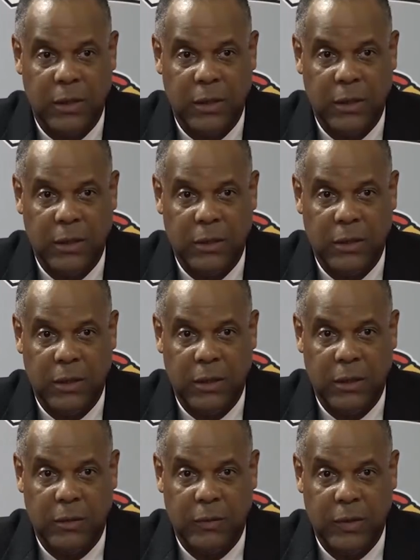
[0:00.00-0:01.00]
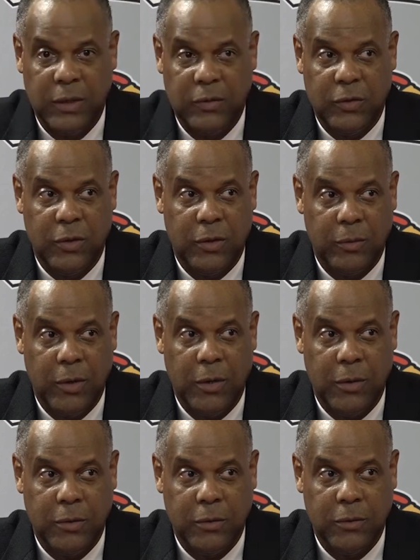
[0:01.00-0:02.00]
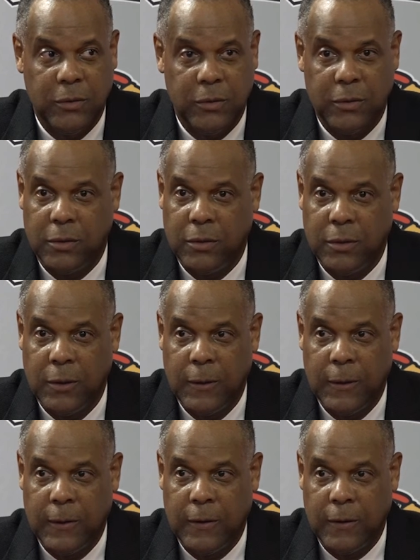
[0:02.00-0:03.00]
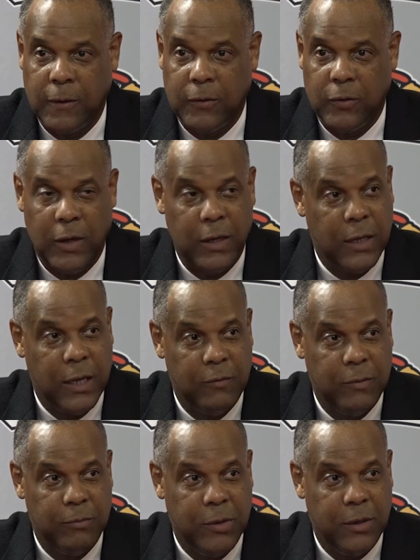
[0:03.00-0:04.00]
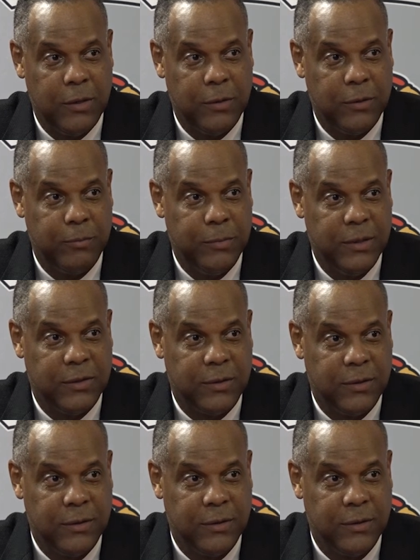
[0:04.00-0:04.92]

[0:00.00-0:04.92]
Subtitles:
And when he's on a roll, it's like having butter on a biscuit.